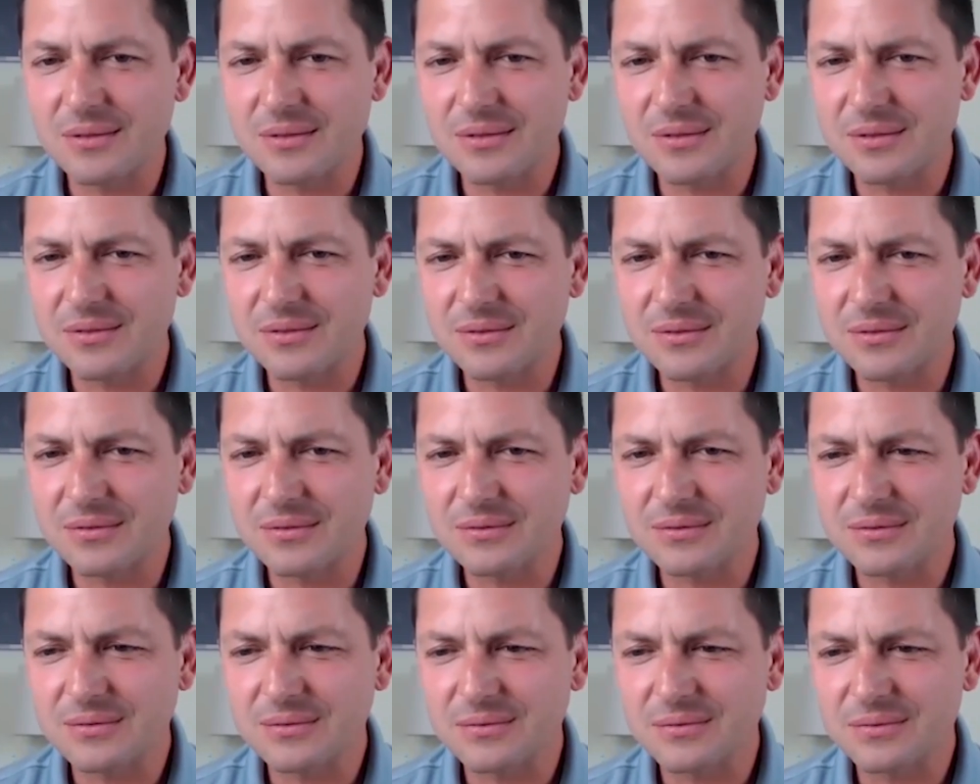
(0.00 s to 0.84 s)

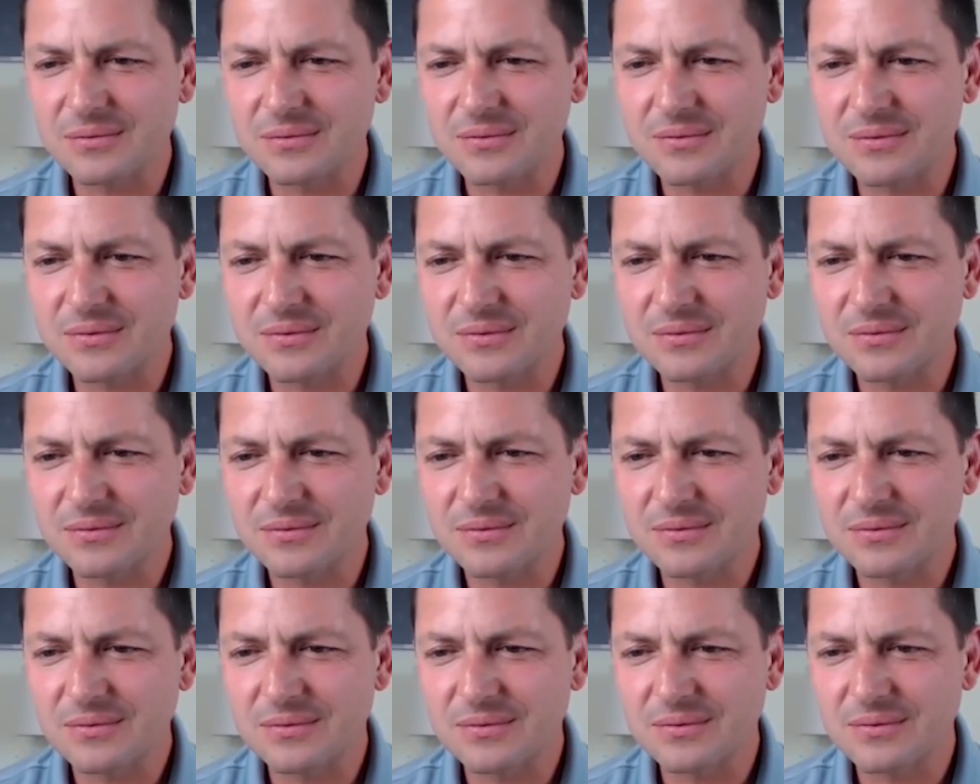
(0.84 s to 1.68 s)

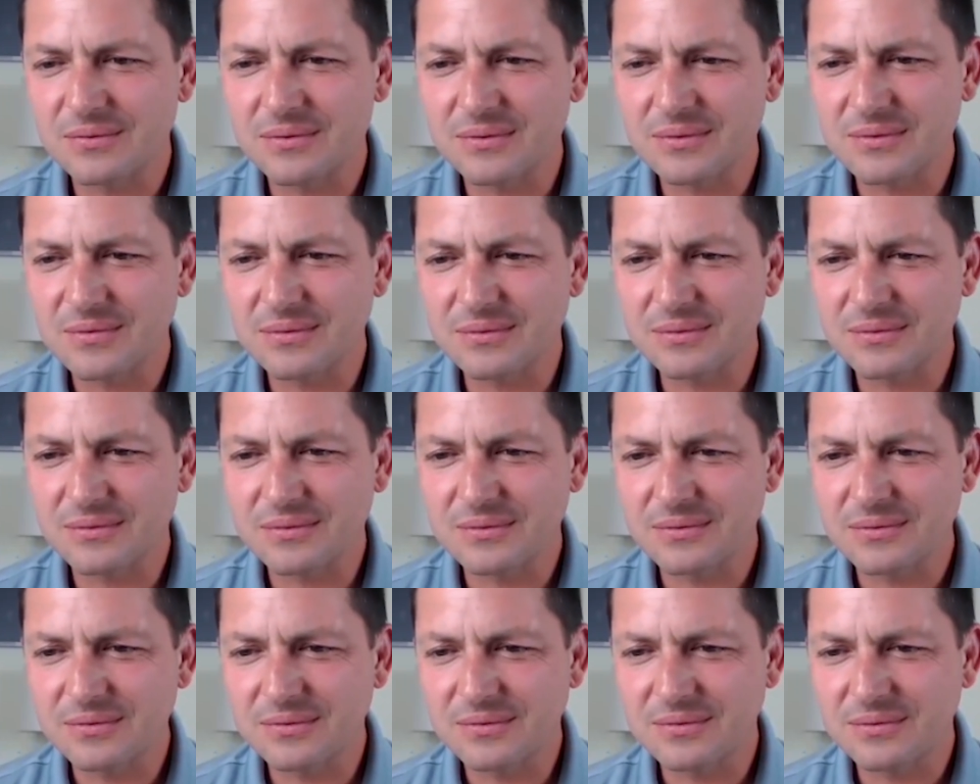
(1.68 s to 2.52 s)

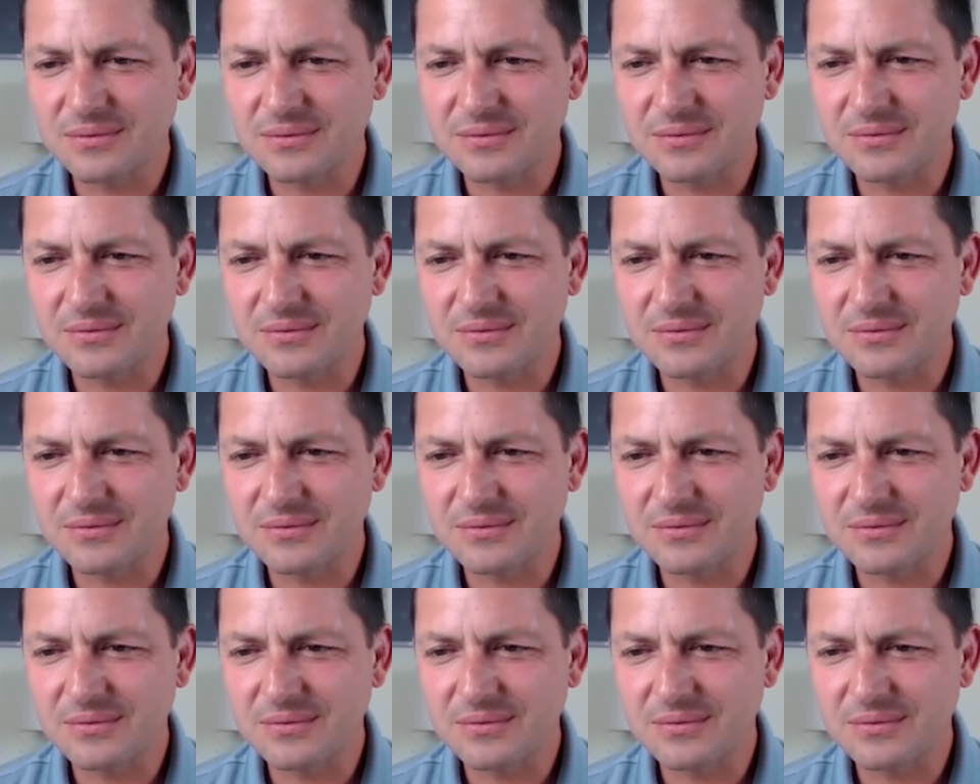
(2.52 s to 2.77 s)
No words are spoken by the person on screen.